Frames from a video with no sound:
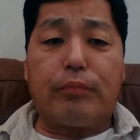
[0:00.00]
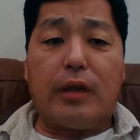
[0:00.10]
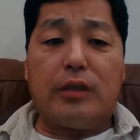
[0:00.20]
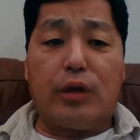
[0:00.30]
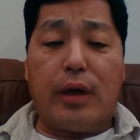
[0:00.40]

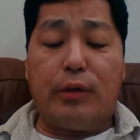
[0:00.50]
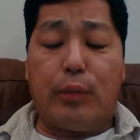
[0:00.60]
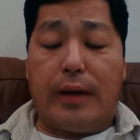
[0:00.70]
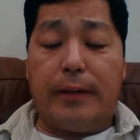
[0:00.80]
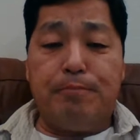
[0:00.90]
so,
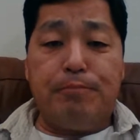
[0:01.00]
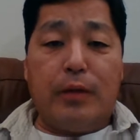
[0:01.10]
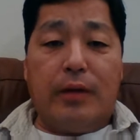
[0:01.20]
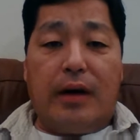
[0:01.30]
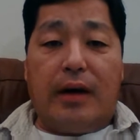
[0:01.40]
anyway,
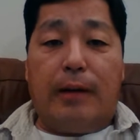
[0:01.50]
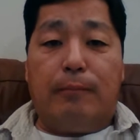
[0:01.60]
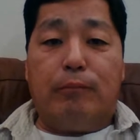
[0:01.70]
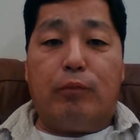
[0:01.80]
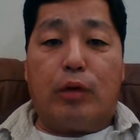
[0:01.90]

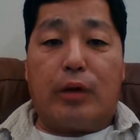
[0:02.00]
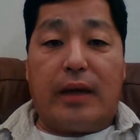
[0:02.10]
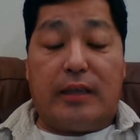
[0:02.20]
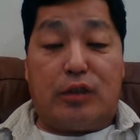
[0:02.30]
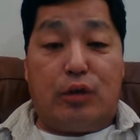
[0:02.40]

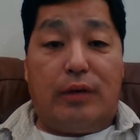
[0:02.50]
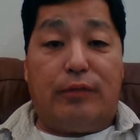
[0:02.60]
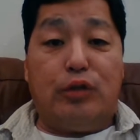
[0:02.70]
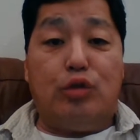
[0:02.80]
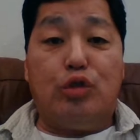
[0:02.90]
okay, so
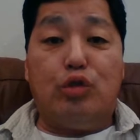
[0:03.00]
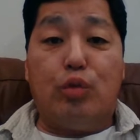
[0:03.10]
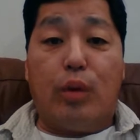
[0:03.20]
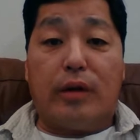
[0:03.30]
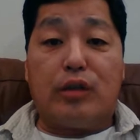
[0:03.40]
if you do
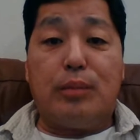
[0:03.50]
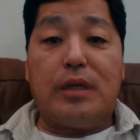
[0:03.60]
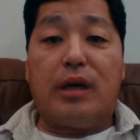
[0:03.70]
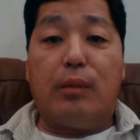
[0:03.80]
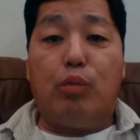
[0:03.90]
want to
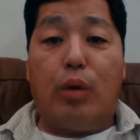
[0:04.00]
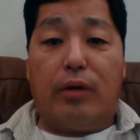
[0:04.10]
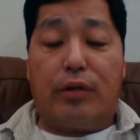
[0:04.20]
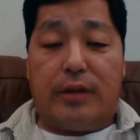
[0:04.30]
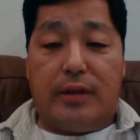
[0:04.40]
become
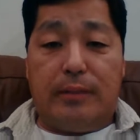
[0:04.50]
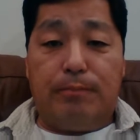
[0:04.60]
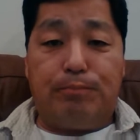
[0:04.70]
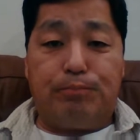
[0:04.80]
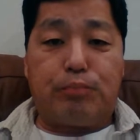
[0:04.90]
wealthy
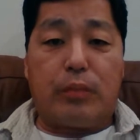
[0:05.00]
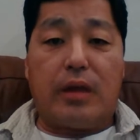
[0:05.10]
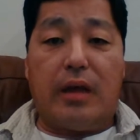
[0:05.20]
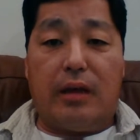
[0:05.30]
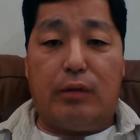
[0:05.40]

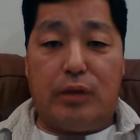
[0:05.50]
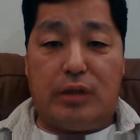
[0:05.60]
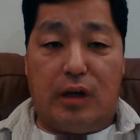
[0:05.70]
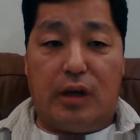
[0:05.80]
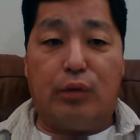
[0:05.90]
and
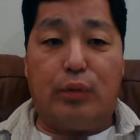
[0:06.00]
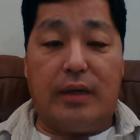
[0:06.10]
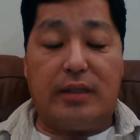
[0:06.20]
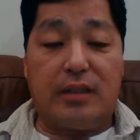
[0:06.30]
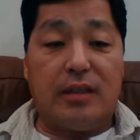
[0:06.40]
retire
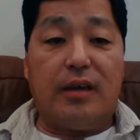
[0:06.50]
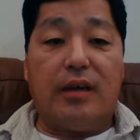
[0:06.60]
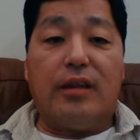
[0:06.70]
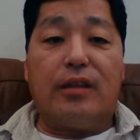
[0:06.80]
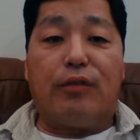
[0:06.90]
rich,
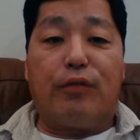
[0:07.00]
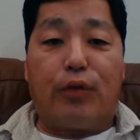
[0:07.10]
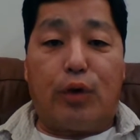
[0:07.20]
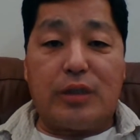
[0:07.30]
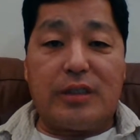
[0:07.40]
the
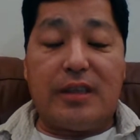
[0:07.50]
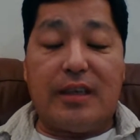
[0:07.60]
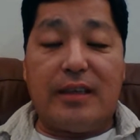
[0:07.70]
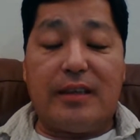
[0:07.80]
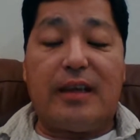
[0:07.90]
first
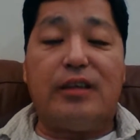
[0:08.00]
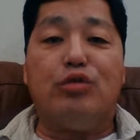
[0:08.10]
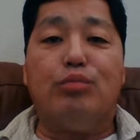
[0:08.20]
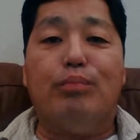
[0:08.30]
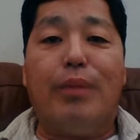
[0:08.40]
thing that
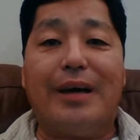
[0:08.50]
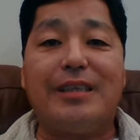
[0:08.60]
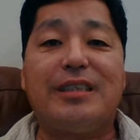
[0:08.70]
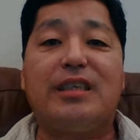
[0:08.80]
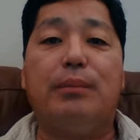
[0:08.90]
you
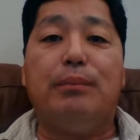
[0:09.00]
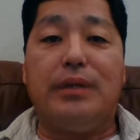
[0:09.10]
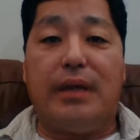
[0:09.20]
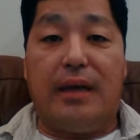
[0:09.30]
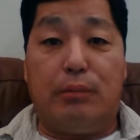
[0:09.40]
must
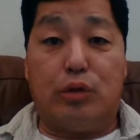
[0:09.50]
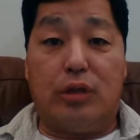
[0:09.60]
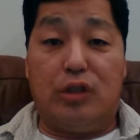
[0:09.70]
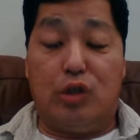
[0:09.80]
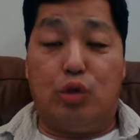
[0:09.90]
be able to
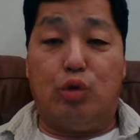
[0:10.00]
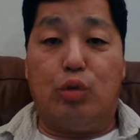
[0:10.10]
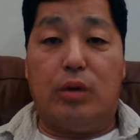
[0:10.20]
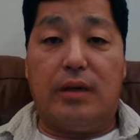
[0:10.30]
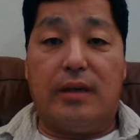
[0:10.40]

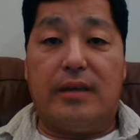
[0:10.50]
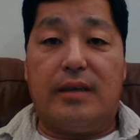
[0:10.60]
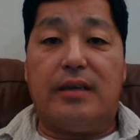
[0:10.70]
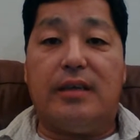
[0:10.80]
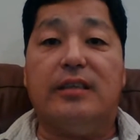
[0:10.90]
do
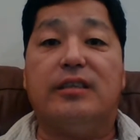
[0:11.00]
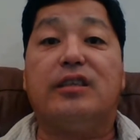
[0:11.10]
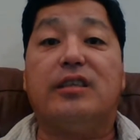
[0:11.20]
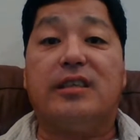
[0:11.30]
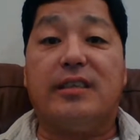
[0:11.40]
is
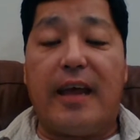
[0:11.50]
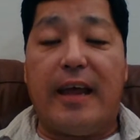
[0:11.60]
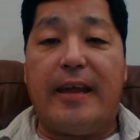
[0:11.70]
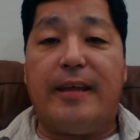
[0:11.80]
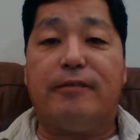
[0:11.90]
to
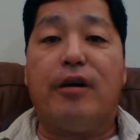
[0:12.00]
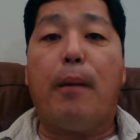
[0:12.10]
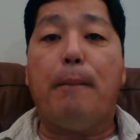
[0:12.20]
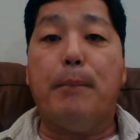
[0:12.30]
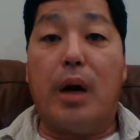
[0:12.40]
save
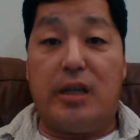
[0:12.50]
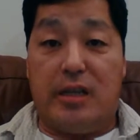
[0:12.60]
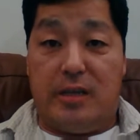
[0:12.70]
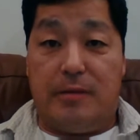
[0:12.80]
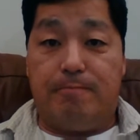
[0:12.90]

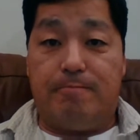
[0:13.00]
money.